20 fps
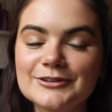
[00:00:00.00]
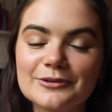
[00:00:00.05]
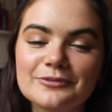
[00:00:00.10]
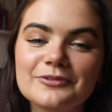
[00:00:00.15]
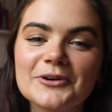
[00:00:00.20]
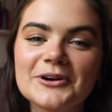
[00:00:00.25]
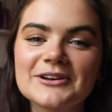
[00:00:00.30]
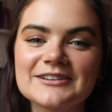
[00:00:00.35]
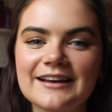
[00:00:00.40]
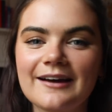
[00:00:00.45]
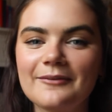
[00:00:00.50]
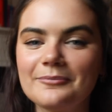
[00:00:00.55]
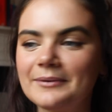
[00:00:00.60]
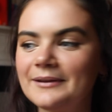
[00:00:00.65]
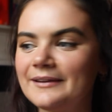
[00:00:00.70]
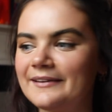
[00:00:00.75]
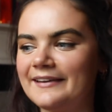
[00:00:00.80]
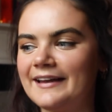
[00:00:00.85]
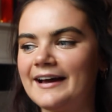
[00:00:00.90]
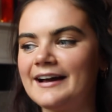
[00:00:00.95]
So for
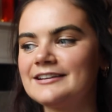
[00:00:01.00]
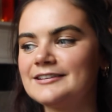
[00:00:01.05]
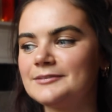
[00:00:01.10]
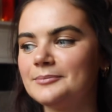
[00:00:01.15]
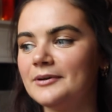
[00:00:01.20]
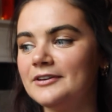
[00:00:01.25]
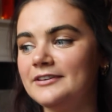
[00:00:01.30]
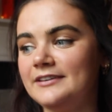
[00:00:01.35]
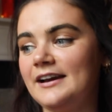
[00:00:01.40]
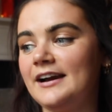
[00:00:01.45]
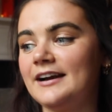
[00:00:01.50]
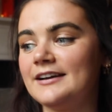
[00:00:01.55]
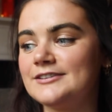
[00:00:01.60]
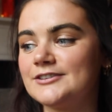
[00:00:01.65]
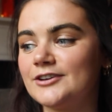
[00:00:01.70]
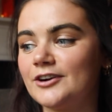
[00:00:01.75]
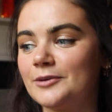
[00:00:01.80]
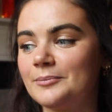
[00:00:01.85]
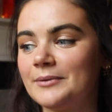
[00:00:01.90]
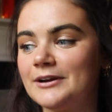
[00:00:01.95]
example, last Monday I
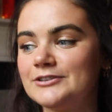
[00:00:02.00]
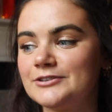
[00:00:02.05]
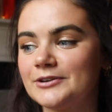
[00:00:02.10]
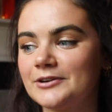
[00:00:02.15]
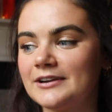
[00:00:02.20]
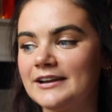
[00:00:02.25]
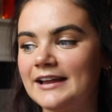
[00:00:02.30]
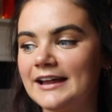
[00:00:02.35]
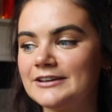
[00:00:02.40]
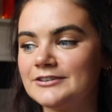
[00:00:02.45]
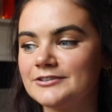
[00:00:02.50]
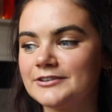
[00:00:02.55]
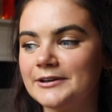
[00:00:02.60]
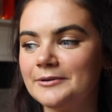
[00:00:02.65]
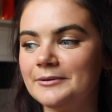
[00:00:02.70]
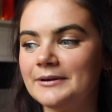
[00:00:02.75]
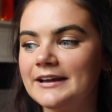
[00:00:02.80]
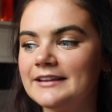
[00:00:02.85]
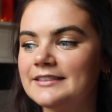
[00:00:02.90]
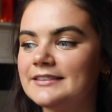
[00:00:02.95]
started my journal entry
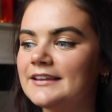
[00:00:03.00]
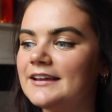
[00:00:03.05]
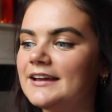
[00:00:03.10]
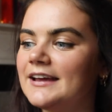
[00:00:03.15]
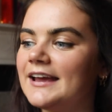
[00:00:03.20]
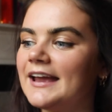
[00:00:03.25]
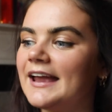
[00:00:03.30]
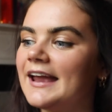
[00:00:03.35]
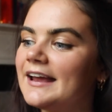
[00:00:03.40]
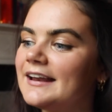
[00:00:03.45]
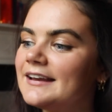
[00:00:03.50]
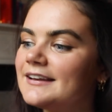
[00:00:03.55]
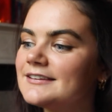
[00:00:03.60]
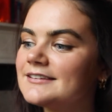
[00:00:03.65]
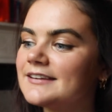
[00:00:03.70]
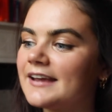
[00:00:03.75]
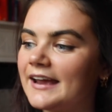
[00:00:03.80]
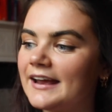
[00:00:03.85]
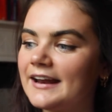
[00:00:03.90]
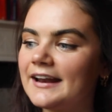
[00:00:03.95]
with, it
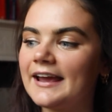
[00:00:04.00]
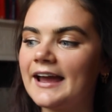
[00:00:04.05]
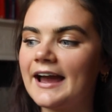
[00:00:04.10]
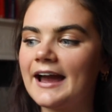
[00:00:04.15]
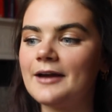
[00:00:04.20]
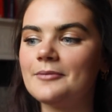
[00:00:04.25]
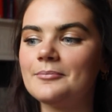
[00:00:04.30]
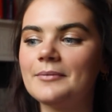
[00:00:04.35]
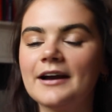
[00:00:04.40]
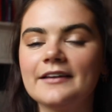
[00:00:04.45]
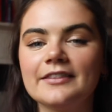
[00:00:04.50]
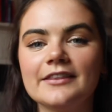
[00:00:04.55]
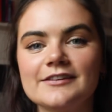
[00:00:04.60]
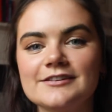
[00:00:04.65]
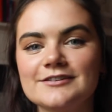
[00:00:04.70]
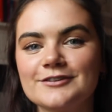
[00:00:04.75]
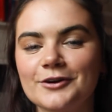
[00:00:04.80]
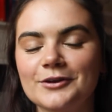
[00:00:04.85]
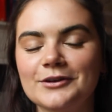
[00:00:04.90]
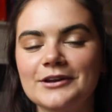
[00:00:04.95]
is 8 a.m. and the
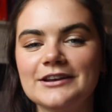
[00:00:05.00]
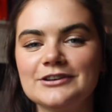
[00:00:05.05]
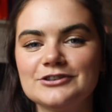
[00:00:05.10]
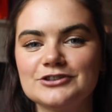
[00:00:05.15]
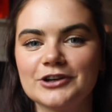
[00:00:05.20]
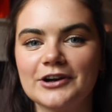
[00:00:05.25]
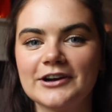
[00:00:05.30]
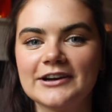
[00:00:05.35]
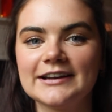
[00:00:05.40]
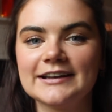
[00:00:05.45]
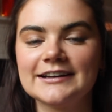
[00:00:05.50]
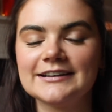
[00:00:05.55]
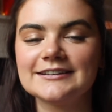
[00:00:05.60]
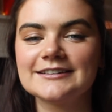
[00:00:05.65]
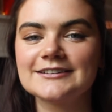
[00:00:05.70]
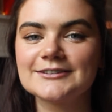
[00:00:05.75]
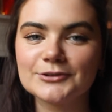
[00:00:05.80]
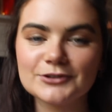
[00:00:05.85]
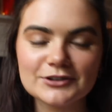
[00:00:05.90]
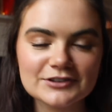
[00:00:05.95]
sun is shining.
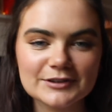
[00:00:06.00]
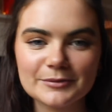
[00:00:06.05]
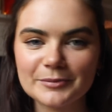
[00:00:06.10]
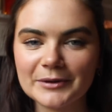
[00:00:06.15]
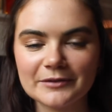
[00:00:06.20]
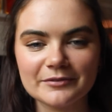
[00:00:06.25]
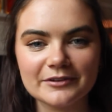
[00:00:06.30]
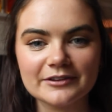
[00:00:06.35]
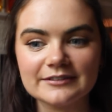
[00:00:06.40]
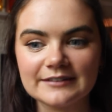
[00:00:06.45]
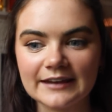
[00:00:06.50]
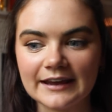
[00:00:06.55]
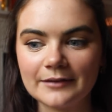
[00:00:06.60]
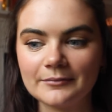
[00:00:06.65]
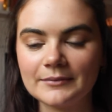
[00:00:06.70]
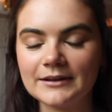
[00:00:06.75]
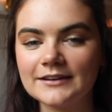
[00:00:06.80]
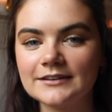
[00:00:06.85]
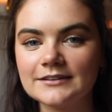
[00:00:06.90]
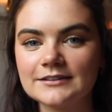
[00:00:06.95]
So just a bit of a
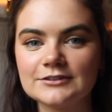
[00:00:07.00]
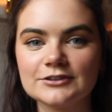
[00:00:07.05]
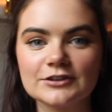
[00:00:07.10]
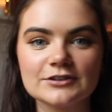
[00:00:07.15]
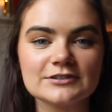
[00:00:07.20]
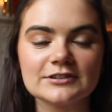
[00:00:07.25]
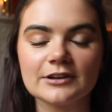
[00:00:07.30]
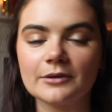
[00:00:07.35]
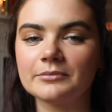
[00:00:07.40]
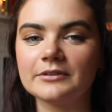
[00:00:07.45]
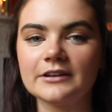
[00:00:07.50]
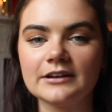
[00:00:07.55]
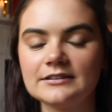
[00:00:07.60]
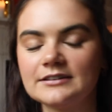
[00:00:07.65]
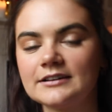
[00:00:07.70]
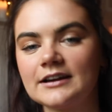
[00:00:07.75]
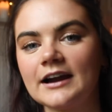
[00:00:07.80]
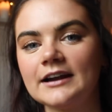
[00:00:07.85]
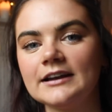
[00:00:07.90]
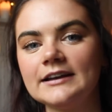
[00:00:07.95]
statement, just something
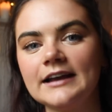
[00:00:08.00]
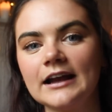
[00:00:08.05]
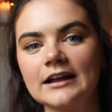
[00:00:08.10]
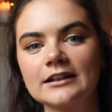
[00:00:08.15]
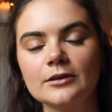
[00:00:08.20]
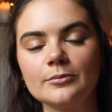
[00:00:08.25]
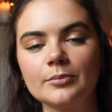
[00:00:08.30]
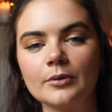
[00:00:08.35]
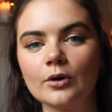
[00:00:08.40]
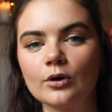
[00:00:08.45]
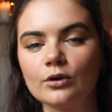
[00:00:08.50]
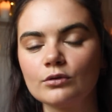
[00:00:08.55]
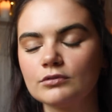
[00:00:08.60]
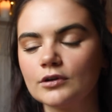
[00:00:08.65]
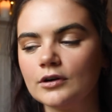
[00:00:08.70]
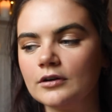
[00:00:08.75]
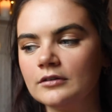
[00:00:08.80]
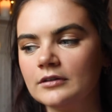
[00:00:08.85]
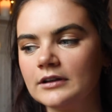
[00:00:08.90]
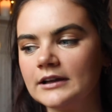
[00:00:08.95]
to kind of get the ball
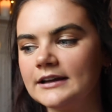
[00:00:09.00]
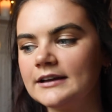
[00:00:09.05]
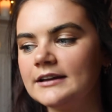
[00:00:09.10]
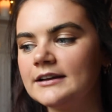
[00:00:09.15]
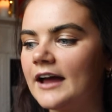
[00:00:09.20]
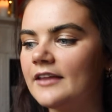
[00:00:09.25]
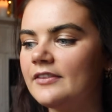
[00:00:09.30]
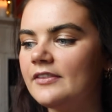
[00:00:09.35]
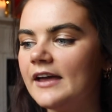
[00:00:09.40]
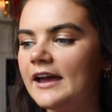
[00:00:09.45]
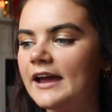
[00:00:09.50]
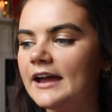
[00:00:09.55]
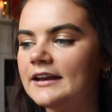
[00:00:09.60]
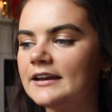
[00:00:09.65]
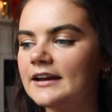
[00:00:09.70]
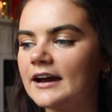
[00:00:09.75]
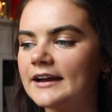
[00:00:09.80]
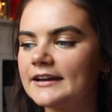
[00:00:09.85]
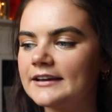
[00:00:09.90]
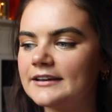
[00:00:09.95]
rolling. And then
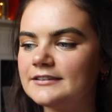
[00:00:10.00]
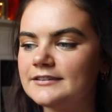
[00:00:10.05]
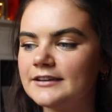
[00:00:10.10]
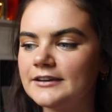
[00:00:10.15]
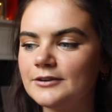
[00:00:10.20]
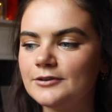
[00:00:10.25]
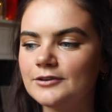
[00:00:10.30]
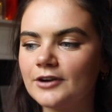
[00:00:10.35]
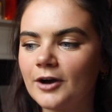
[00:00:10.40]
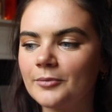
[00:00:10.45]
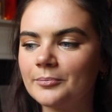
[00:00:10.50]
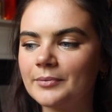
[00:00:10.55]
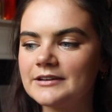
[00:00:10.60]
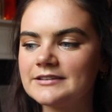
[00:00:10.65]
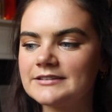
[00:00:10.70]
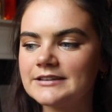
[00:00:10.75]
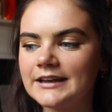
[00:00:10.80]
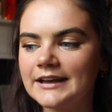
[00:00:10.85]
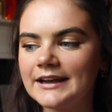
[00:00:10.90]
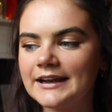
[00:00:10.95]
I continued on by
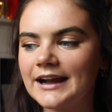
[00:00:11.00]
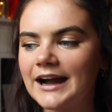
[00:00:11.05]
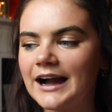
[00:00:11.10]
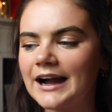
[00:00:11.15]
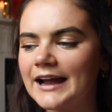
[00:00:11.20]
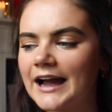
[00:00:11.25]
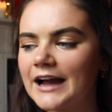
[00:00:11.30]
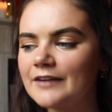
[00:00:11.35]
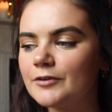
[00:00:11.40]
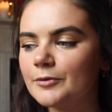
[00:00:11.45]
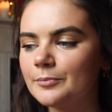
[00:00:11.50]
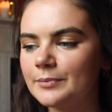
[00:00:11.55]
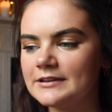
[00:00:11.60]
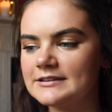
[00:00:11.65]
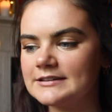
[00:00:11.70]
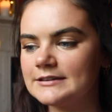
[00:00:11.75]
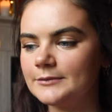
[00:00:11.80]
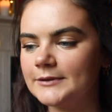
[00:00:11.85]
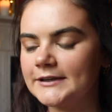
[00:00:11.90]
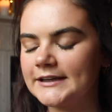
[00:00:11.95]
saying, I have a
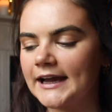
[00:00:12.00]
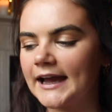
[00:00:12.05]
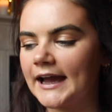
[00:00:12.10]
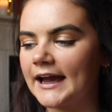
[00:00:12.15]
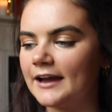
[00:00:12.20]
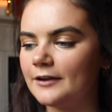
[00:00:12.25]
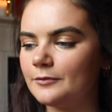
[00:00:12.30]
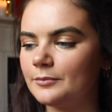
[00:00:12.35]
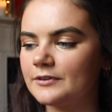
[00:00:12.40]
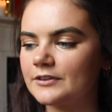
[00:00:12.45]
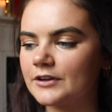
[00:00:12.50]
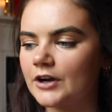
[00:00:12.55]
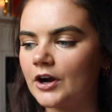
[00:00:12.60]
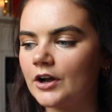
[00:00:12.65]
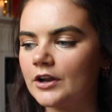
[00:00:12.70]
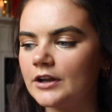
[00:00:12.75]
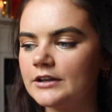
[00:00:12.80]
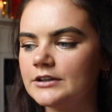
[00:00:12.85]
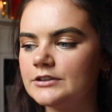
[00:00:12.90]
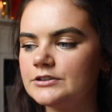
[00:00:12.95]
busy week ahead with
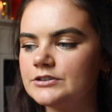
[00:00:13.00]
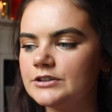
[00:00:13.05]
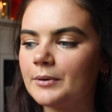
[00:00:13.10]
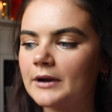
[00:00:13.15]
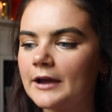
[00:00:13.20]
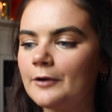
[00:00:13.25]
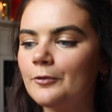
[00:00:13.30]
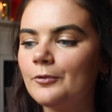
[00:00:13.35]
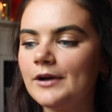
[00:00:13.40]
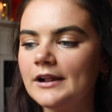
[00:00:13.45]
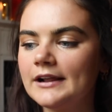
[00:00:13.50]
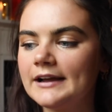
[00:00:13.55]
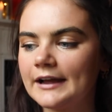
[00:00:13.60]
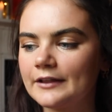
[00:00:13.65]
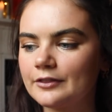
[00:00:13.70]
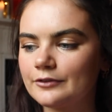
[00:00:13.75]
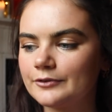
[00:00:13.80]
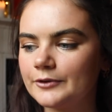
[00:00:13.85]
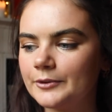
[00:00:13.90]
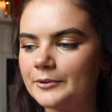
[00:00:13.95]
college, but I will
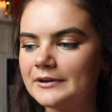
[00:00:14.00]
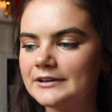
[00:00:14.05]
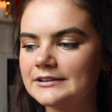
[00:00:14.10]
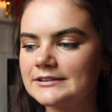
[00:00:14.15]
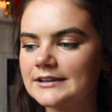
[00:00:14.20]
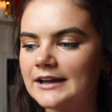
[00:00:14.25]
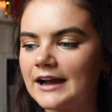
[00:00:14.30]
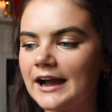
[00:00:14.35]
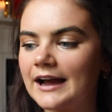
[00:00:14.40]
get through it